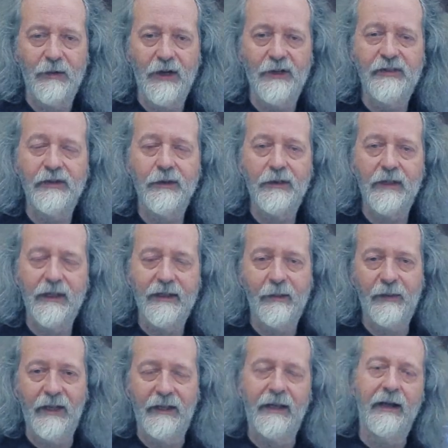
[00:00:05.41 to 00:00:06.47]
going to talk a little
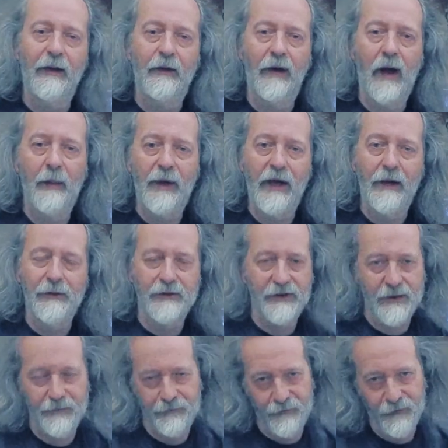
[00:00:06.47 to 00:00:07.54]
bit now
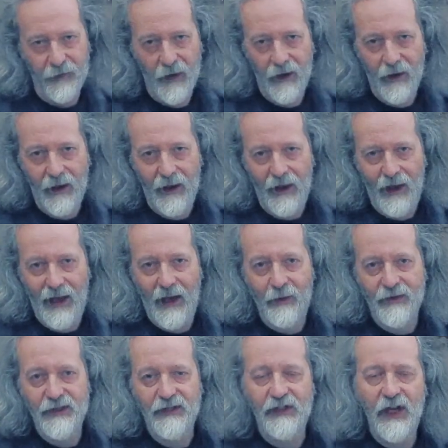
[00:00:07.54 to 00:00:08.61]
about how
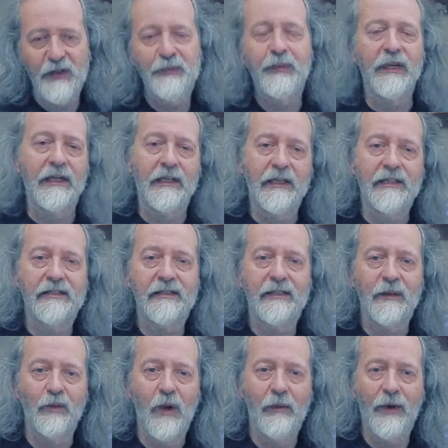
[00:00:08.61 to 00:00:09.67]
as a jazz pianist
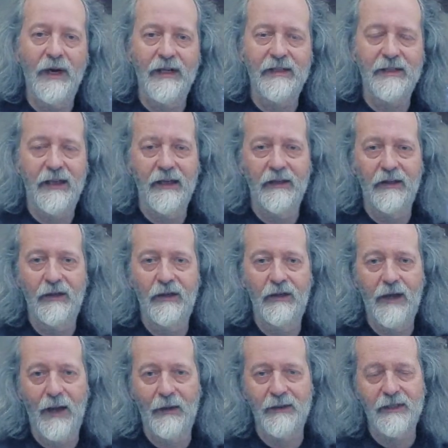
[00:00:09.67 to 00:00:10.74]
we might
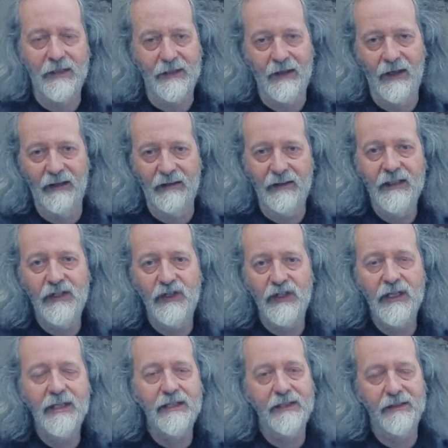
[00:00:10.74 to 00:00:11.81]
encounter a lead
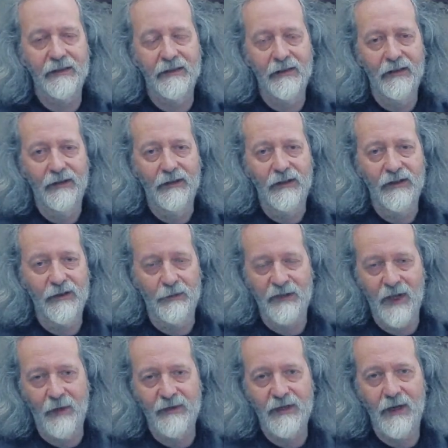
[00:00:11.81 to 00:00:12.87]
sheet,
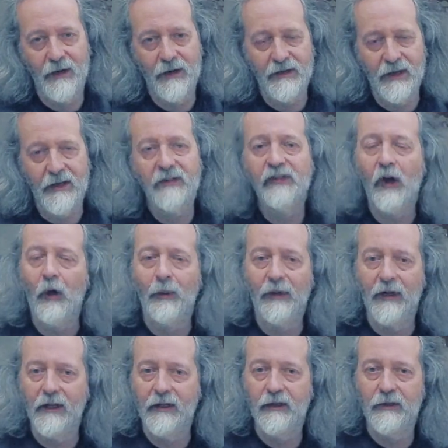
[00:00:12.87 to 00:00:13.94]
sometimes known as a top
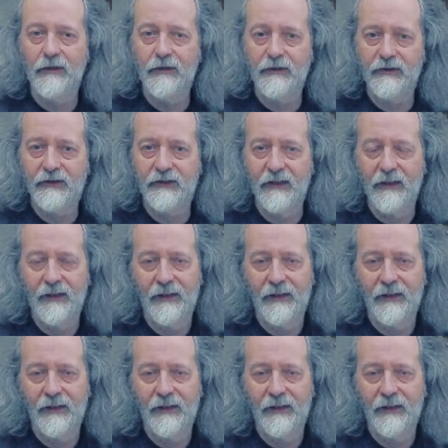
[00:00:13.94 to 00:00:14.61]
line and chords,